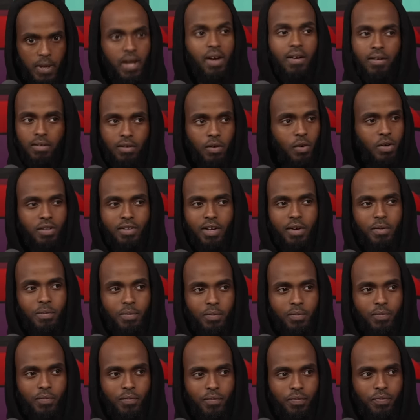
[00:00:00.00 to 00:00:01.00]
Yeah. But you
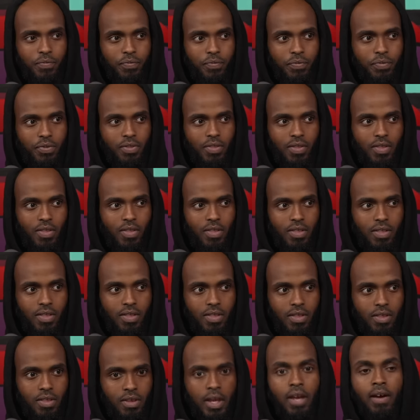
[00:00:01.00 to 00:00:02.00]
know you're not gonna have them now,
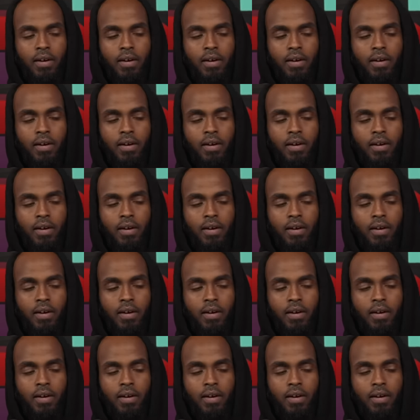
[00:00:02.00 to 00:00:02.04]
innit?